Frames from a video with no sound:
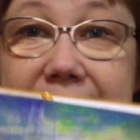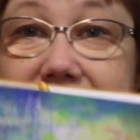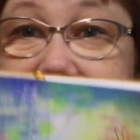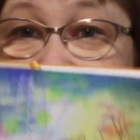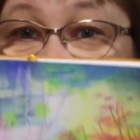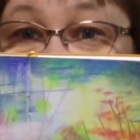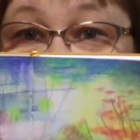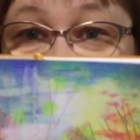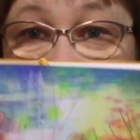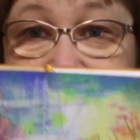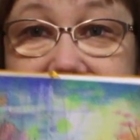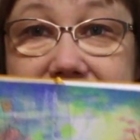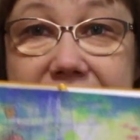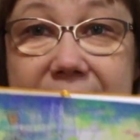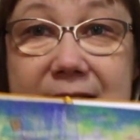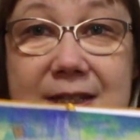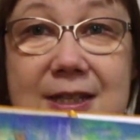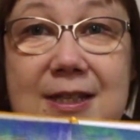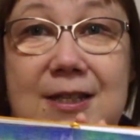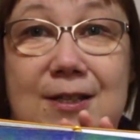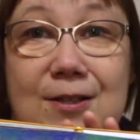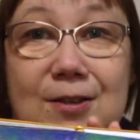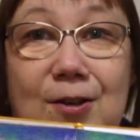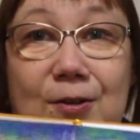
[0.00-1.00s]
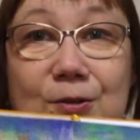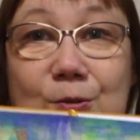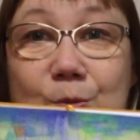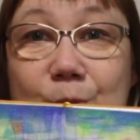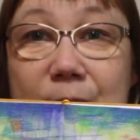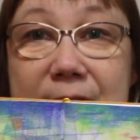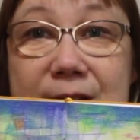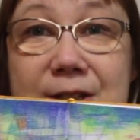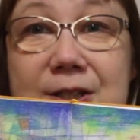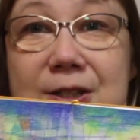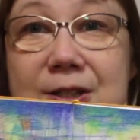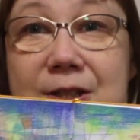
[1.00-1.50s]
Even if this is not
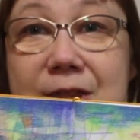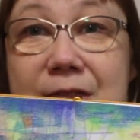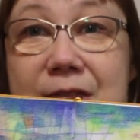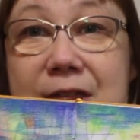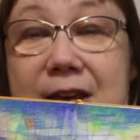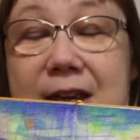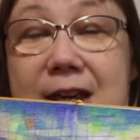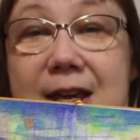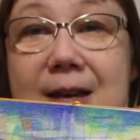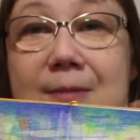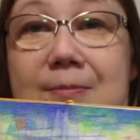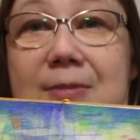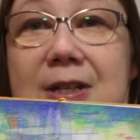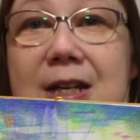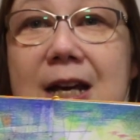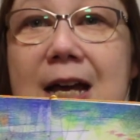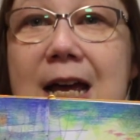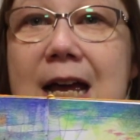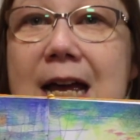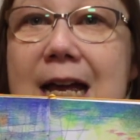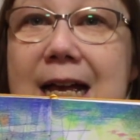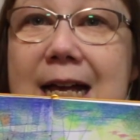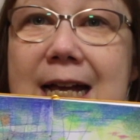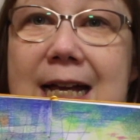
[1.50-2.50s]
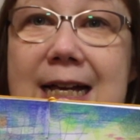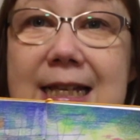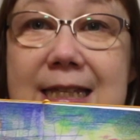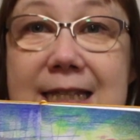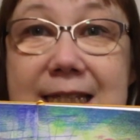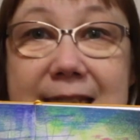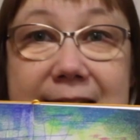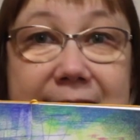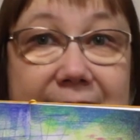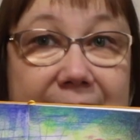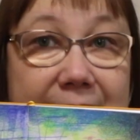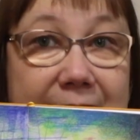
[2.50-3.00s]
winter themed,
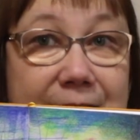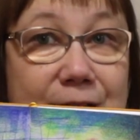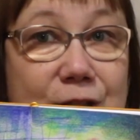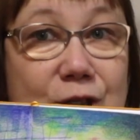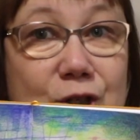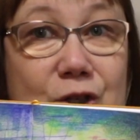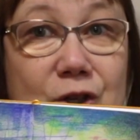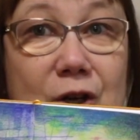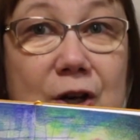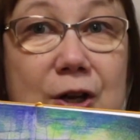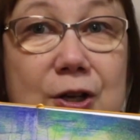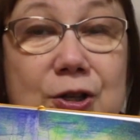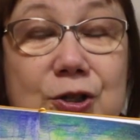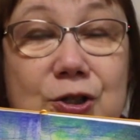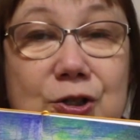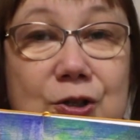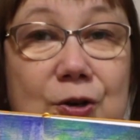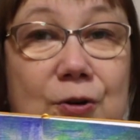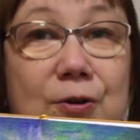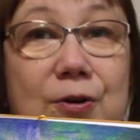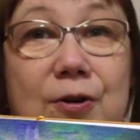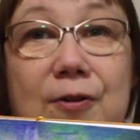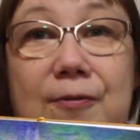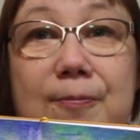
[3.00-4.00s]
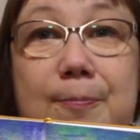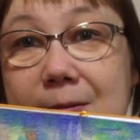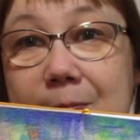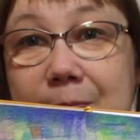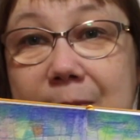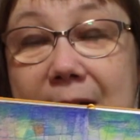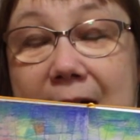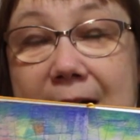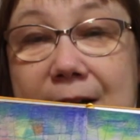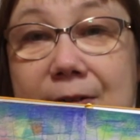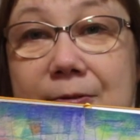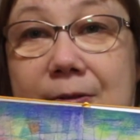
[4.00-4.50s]
it's a sort of
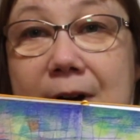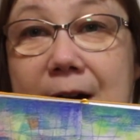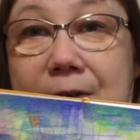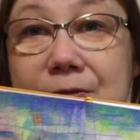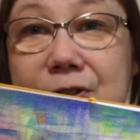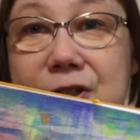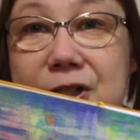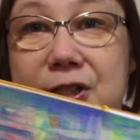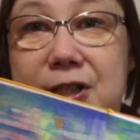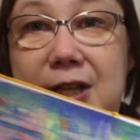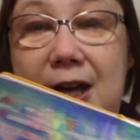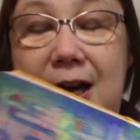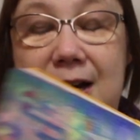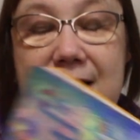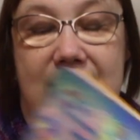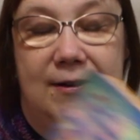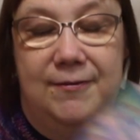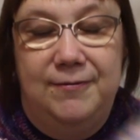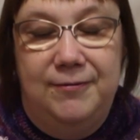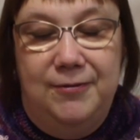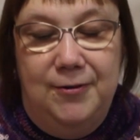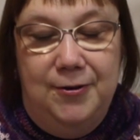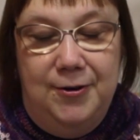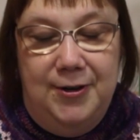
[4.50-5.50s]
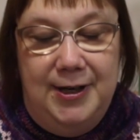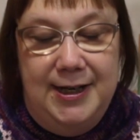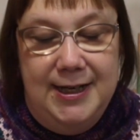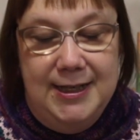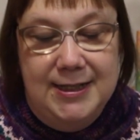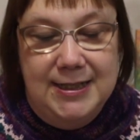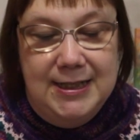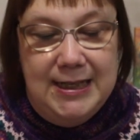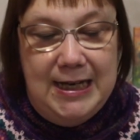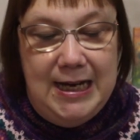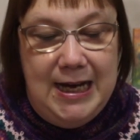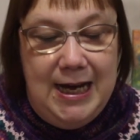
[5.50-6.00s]
background study for
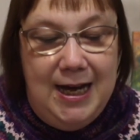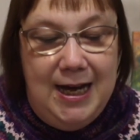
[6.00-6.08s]
it.